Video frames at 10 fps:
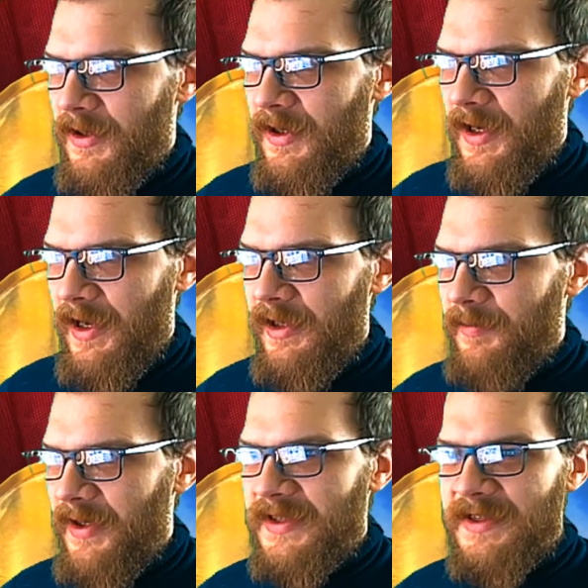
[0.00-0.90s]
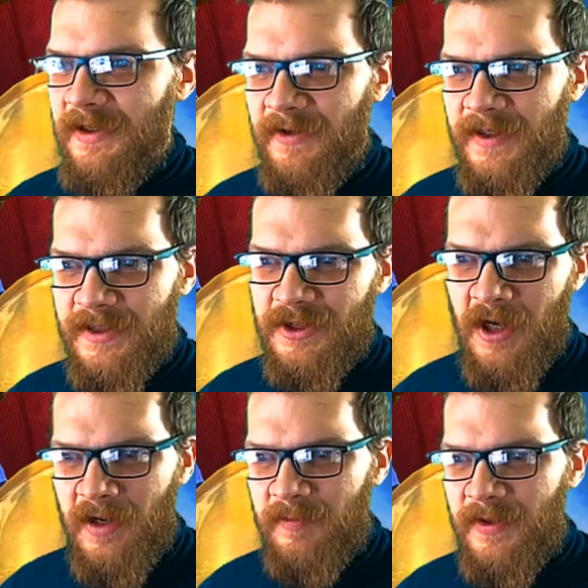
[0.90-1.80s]
help accelerate a
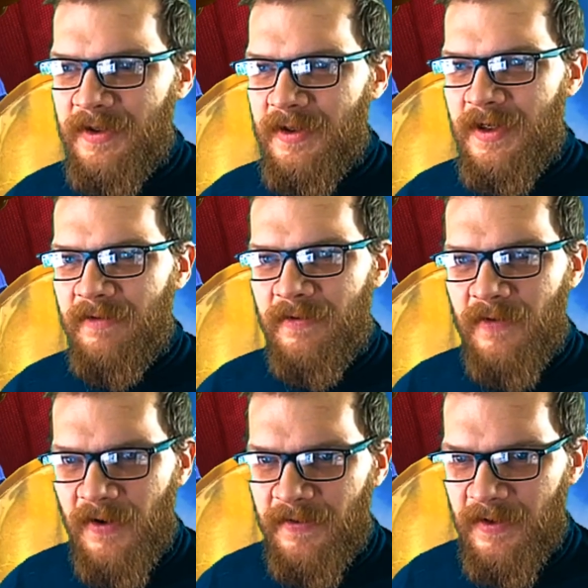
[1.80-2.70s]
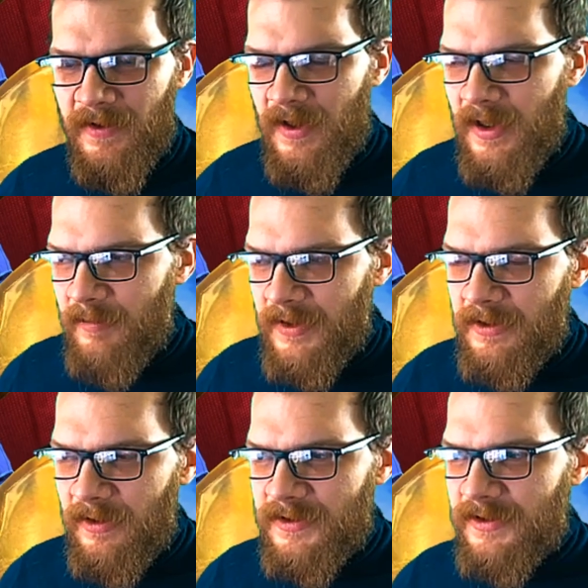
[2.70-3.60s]
champion even further, but it
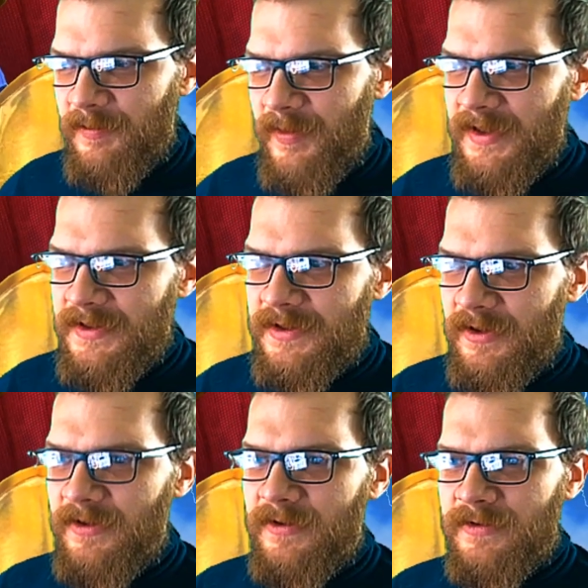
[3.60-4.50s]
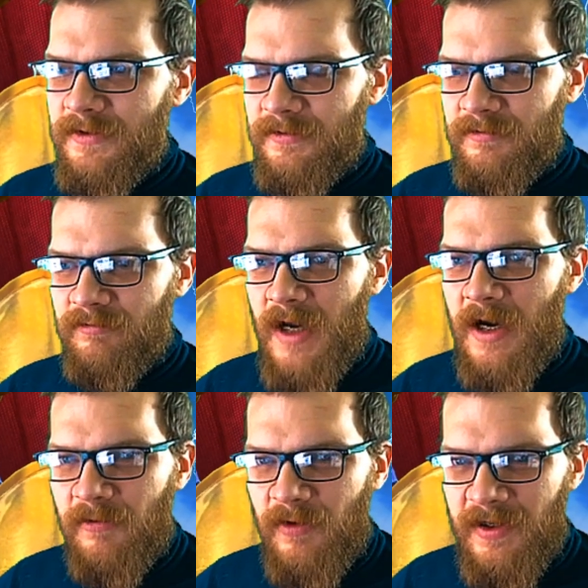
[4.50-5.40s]
also depends on
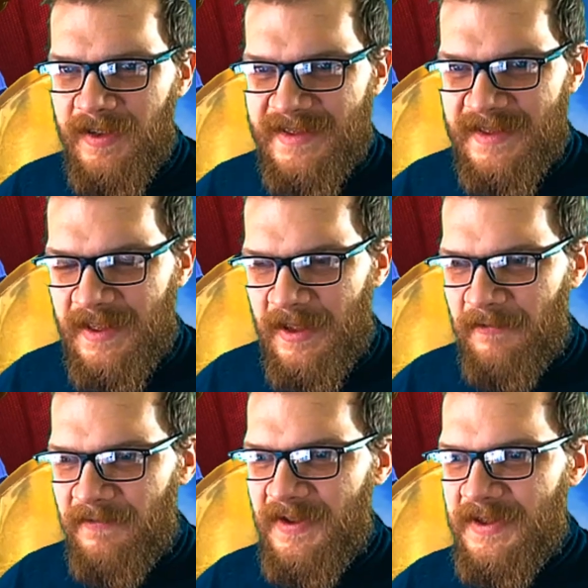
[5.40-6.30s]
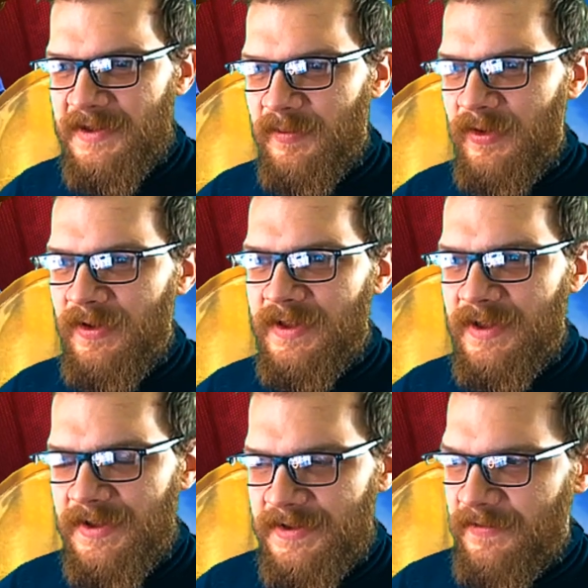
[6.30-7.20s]
how realistic, how feasible it
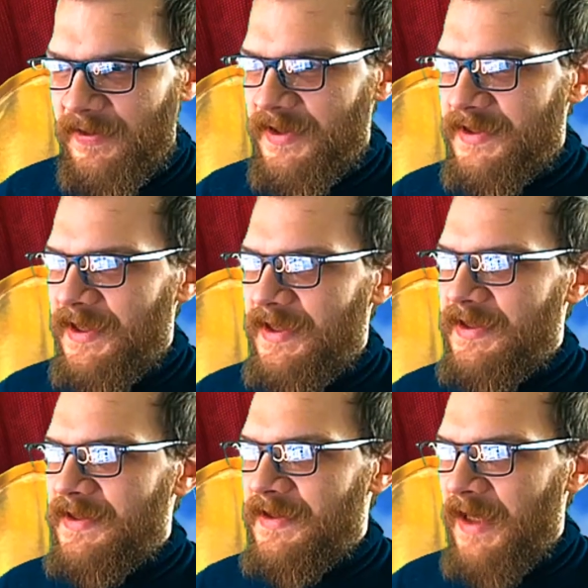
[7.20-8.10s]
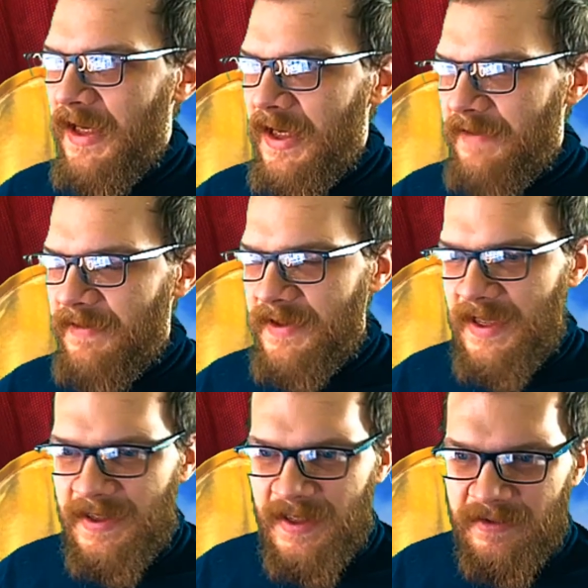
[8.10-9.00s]
is. For instance, if you
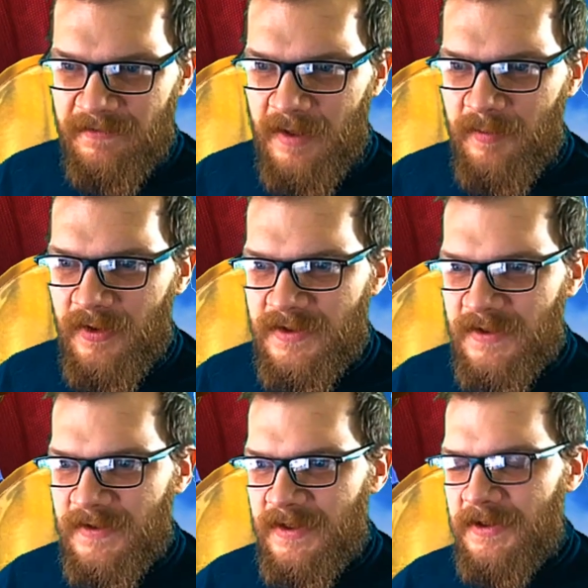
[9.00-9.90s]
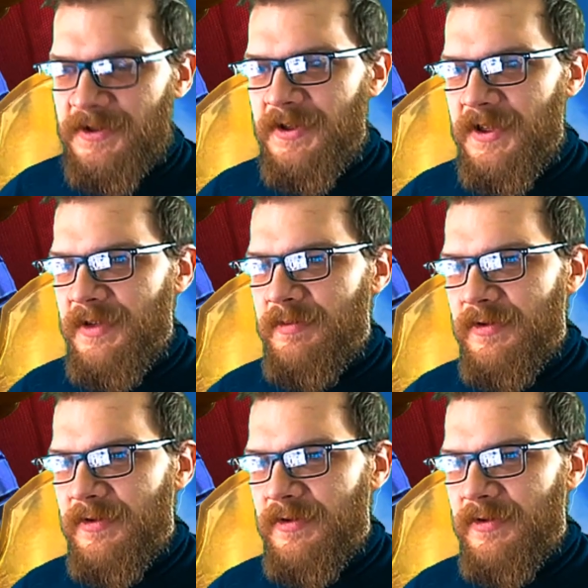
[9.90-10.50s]
dedicate a five person synergy team to a